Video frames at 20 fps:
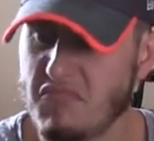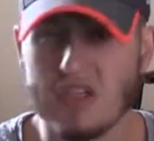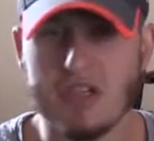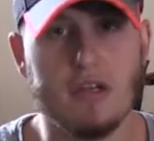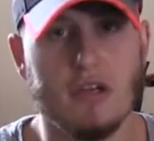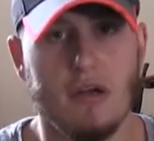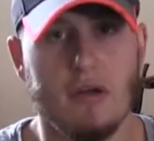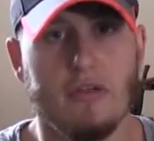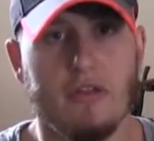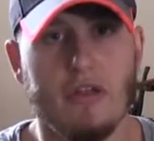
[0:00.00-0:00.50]

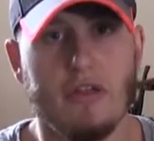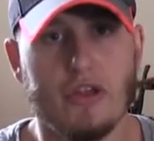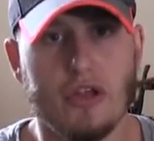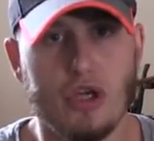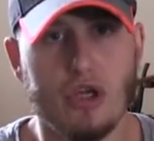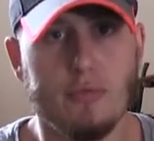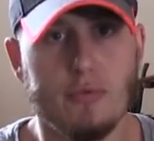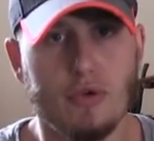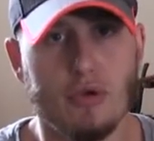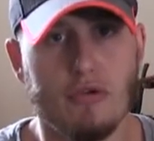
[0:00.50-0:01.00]
you know, like the
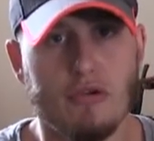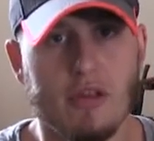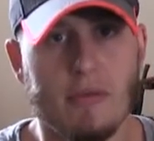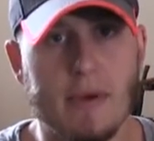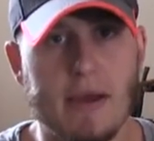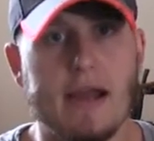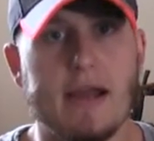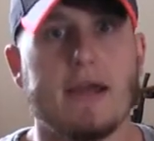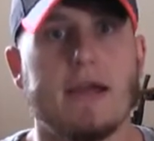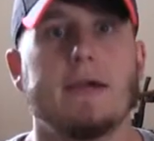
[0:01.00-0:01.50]
humidor in the
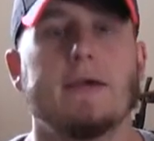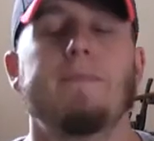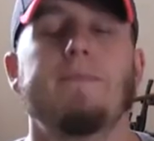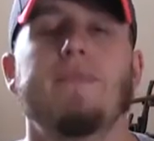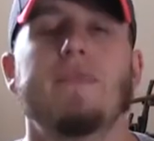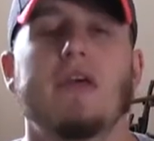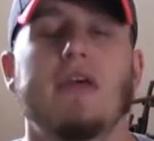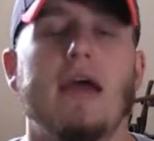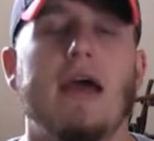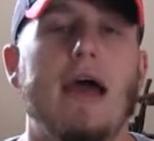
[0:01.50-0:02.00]
back,
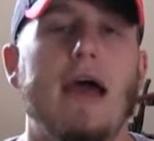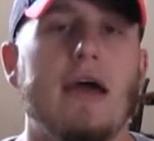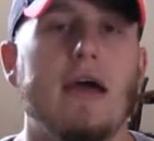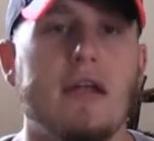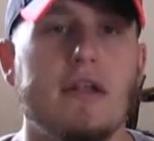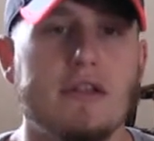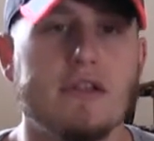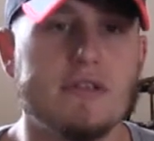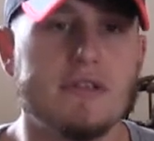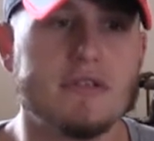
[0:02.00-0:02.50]

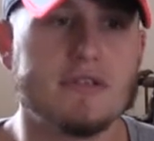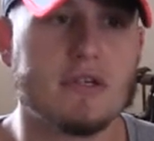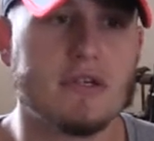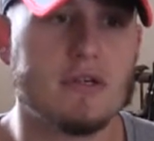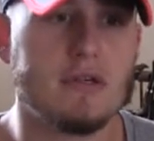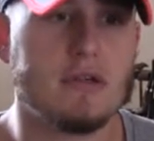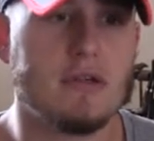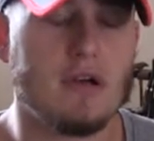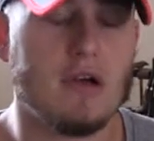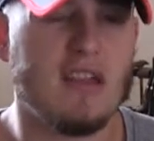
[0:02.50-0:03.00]
and
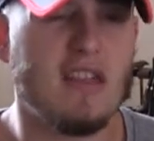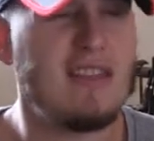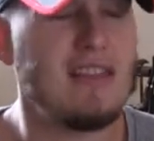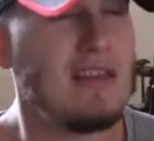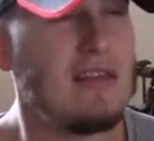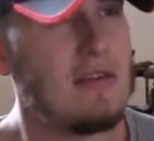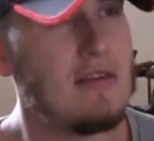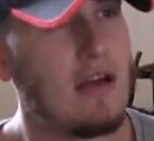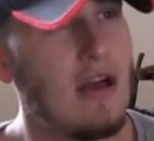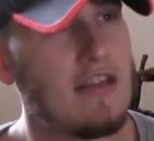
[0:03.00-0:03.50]

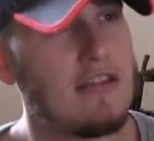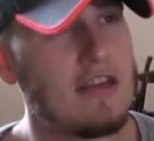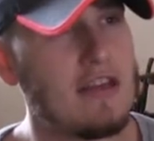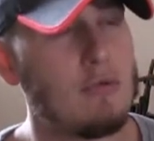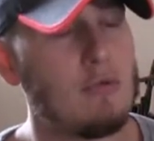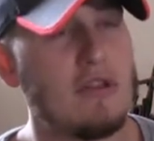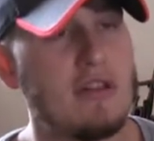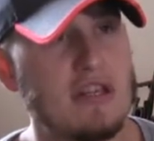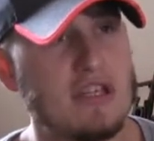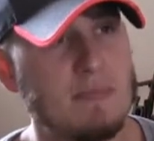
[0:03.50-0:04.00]
I think
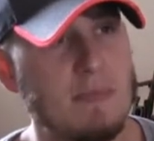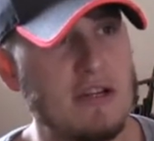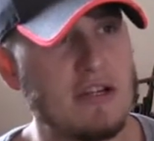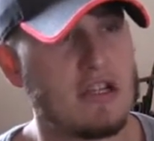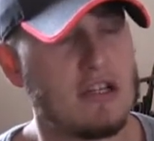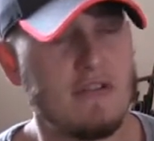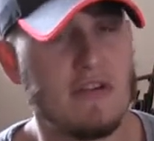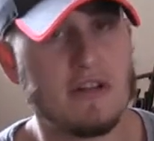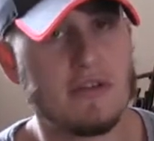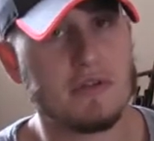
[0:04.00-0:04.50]
when there's
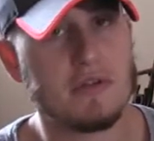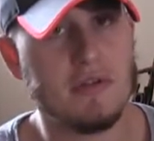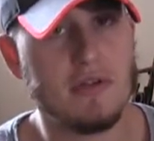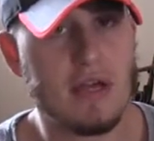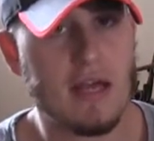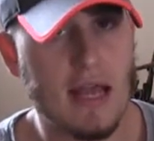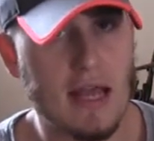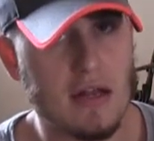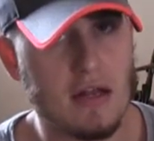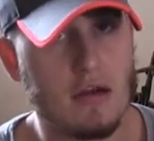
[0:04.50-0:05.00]
special events, and you
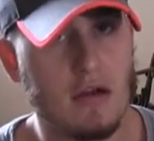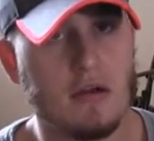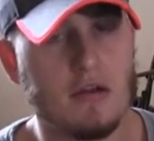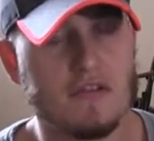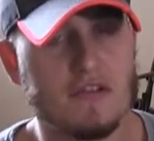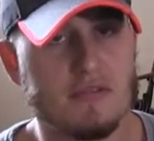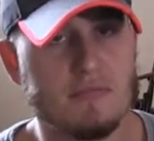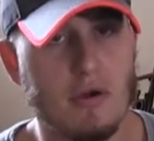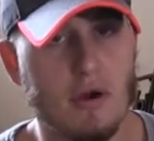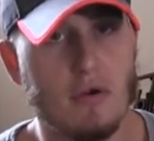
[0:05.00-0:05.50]
can kind
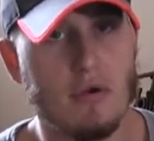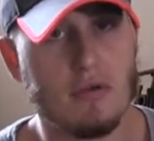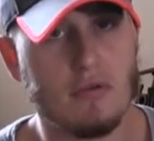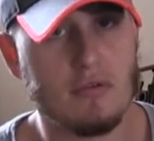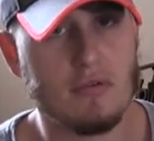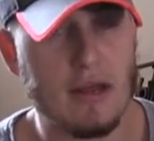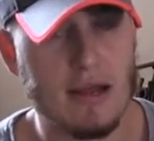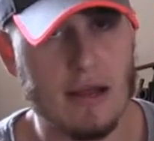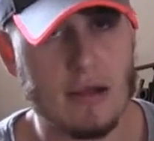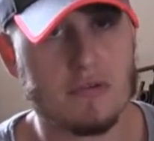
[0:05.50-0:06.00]
of smoke
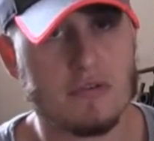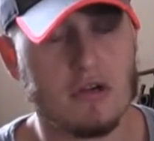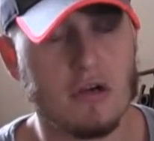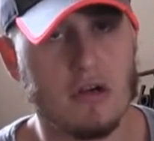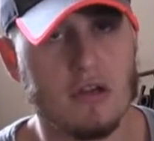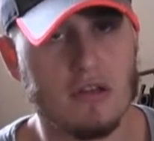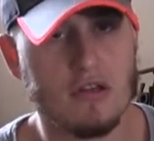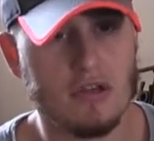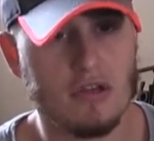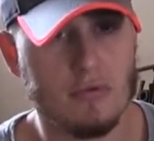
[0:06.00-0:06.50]

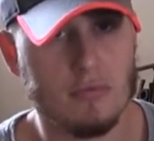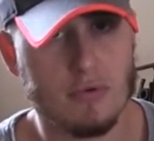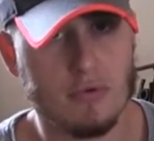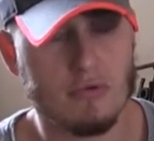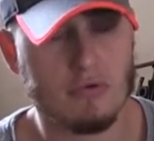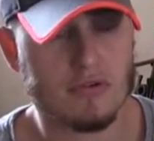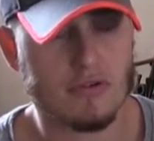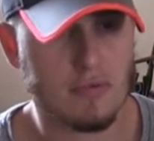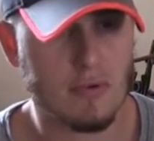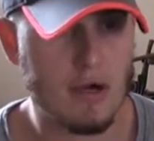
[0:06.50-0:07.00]
outside of the
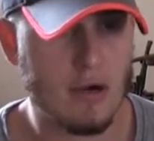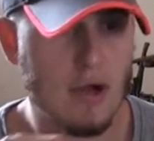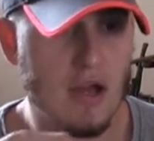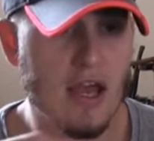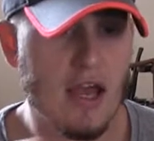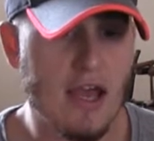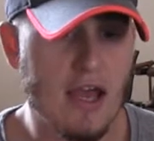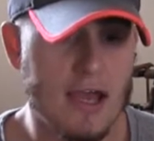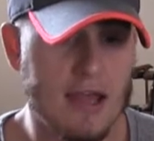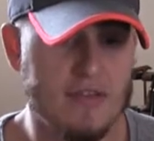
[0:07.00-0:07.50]
humidor as well.
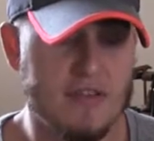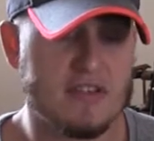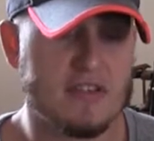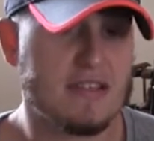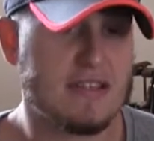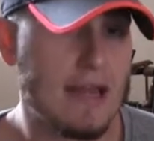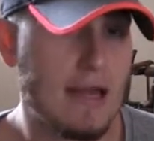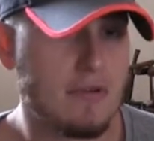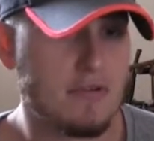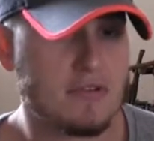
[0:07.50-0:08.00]
And there's a
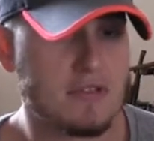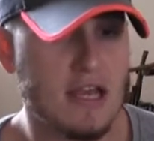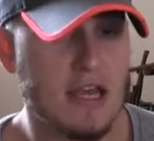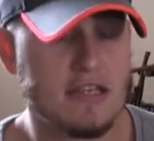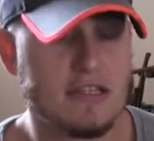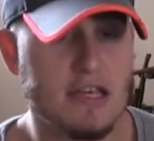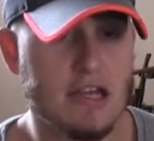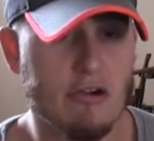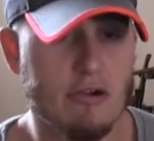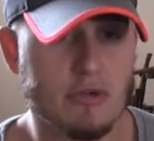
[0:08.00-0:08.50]

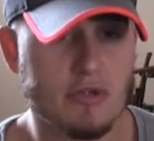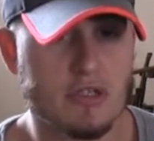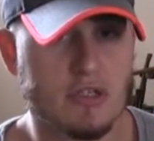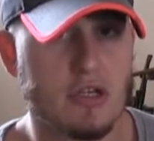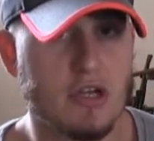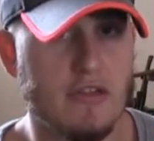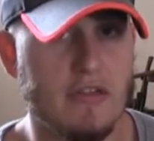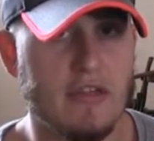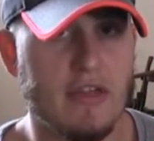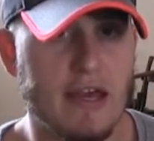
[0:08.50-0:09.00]
downstairs area which is
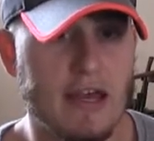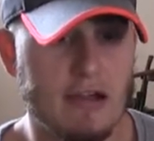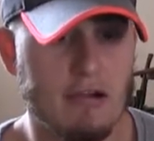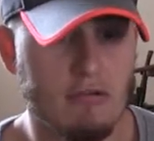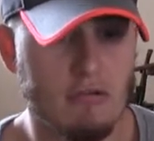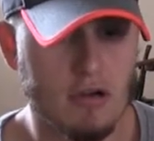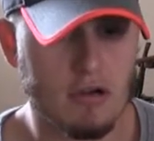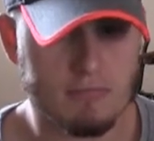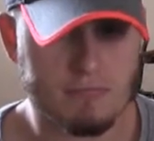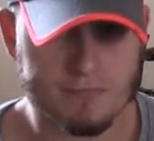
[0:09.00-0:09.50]
like
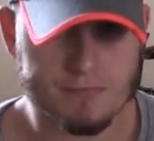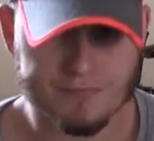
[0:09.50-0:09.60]
their